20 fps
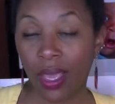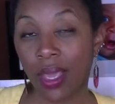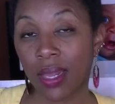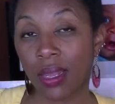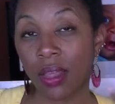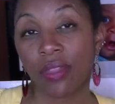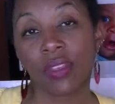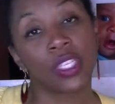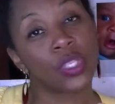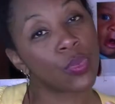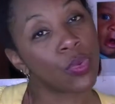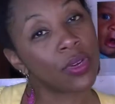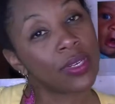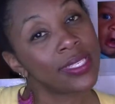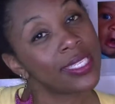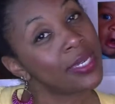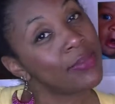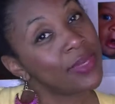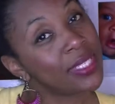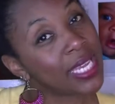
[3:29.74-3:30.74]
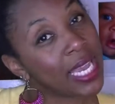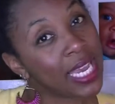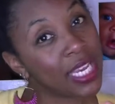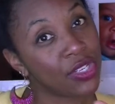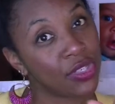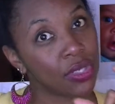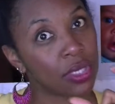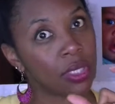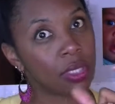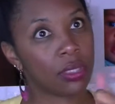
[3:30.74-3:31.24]
Now, this word
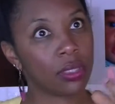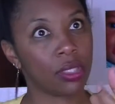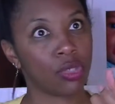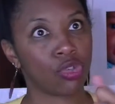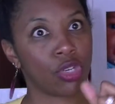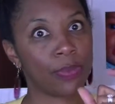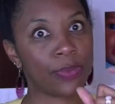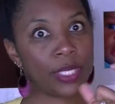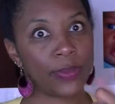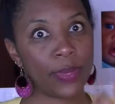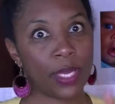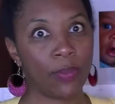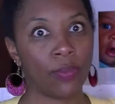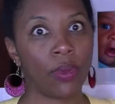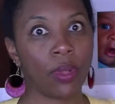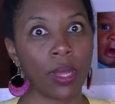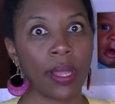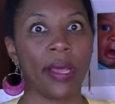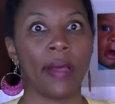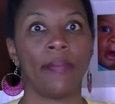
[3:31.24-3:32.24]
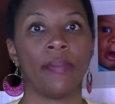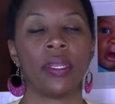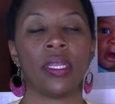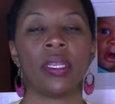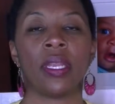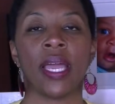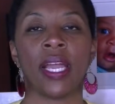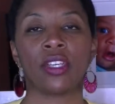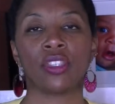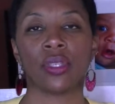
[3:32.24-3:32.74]
temptation trips people up, but
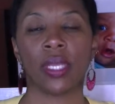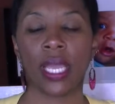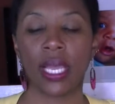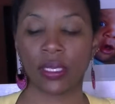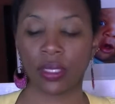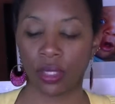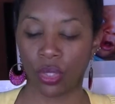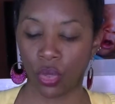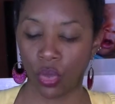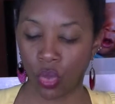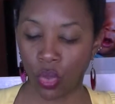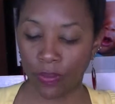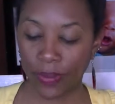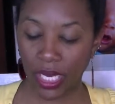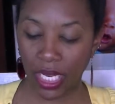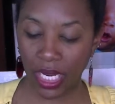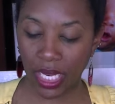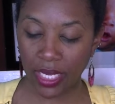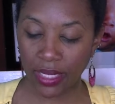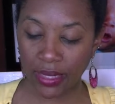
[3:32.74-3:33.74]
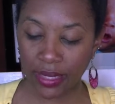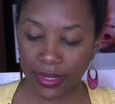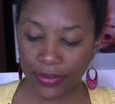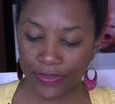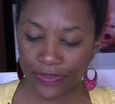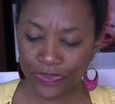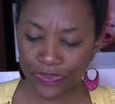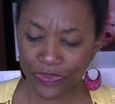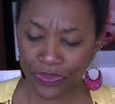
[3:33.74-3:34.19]
it actually has dual meanings.